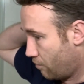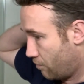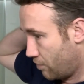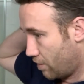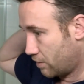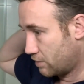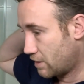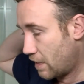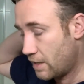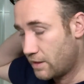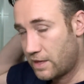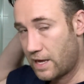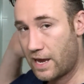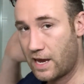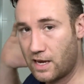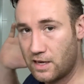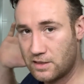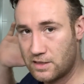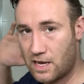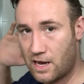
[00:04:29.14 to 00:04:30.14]
They'll take the
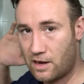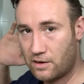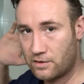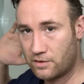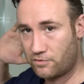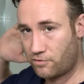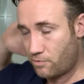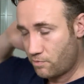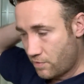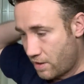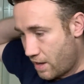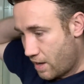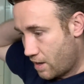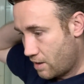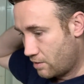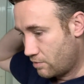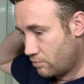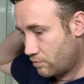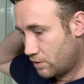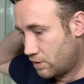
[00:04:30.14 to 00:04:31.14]
hairs out from
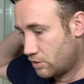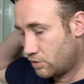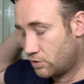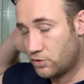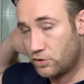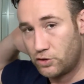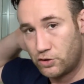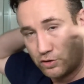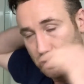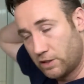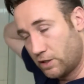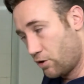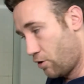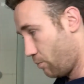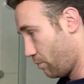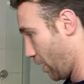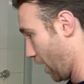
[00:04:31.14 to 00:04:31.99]
there, which is usually not